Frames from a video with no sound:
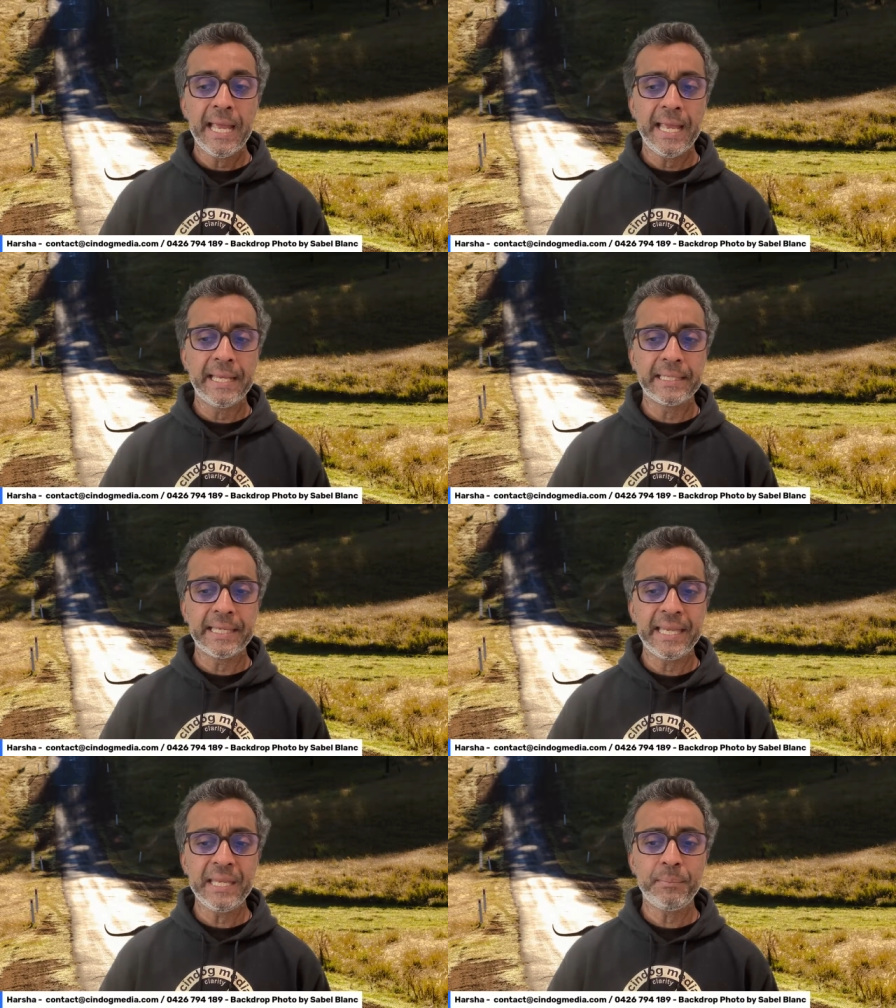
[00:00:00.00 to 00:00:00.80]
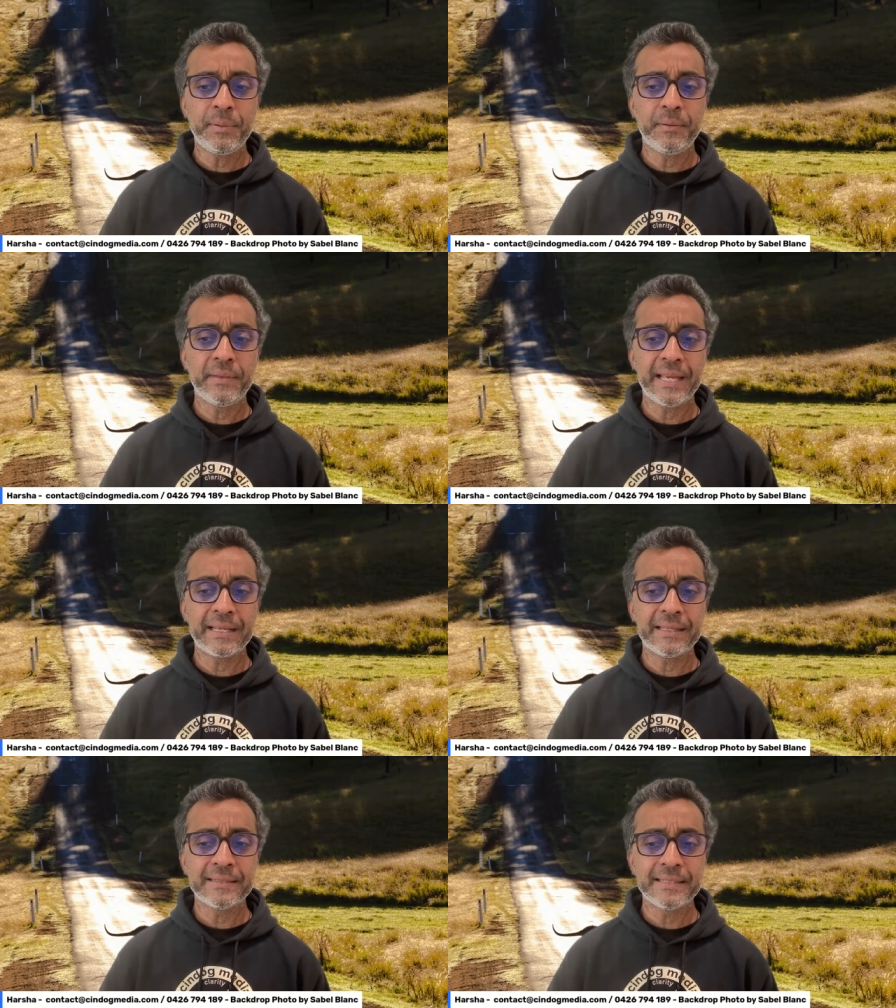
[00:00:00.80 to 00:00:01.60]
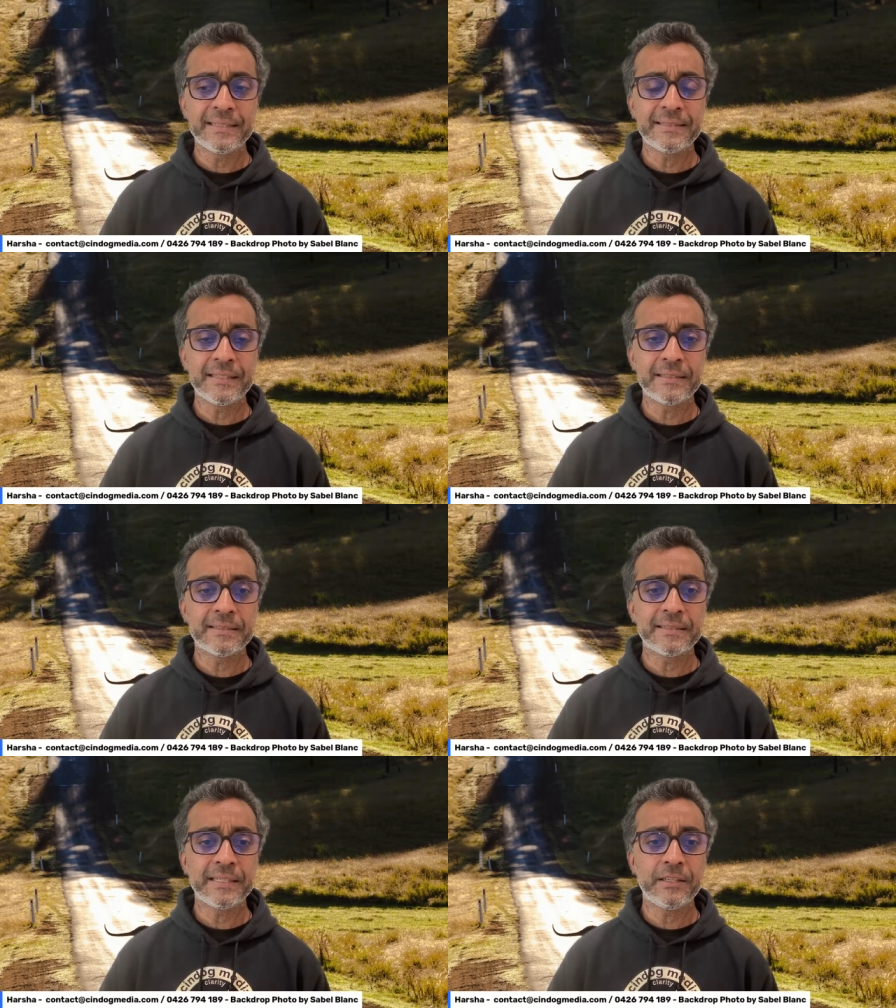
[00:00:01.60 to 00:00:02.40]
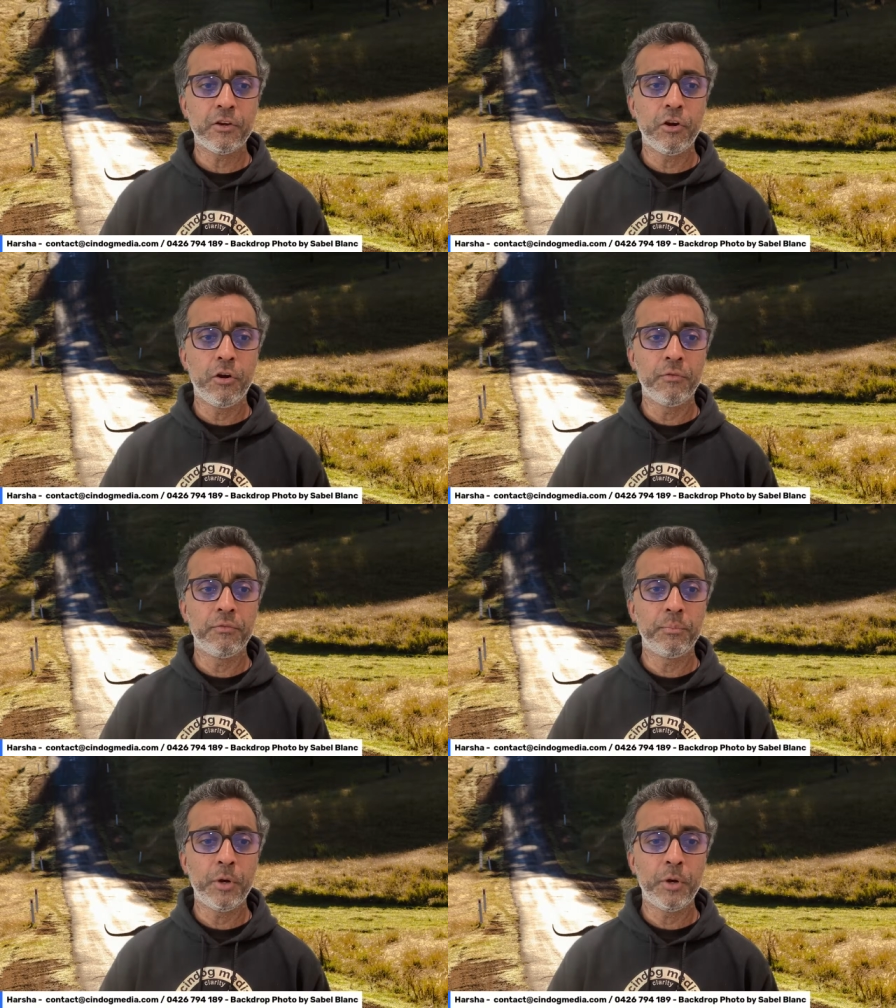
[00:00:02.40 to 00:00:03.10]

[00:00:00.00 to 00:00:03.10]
and keep that consistency of